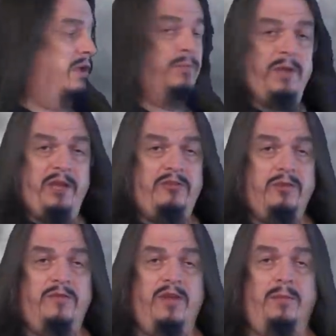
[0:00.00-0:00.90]
The
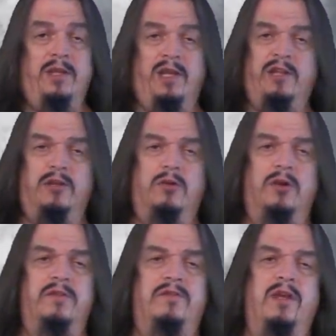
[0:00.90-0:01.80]
Passerid family, like the
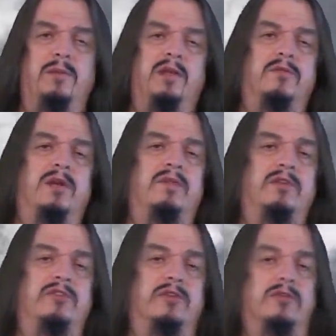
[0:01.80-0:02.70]
Corvid family of
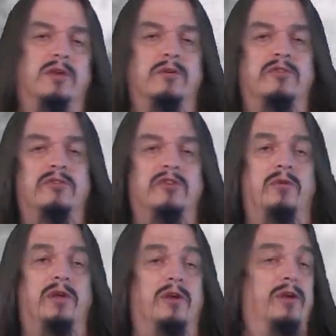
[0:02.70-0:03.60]
ravens and crows and
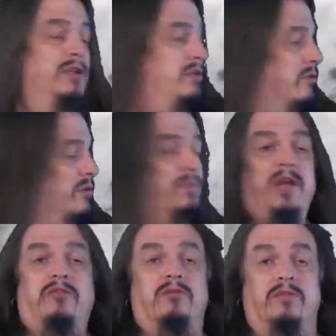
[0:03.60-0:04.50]
so on, are in the order
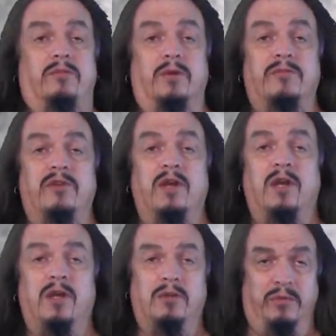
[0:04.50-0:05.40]
Passeriformes,
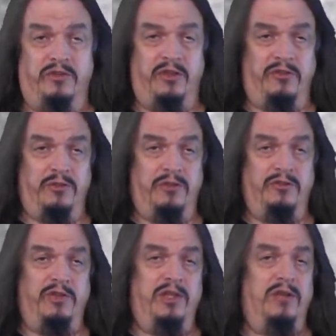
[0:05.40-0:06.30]
which, as you can
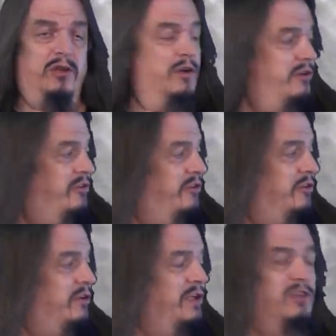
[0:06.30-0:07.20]
see here, are a
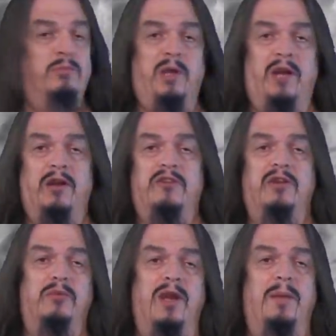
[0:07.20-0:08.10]
sister clade to parrots
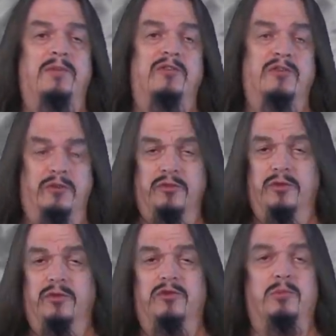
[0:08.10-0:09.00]
and raptors, also
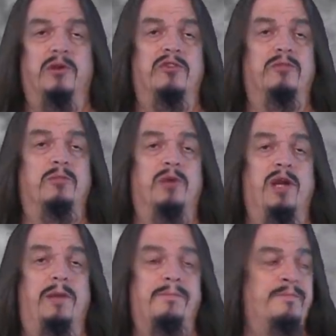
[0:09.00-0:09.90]
known as birds of
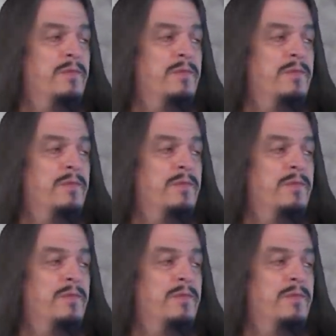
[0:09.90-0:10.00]
prey.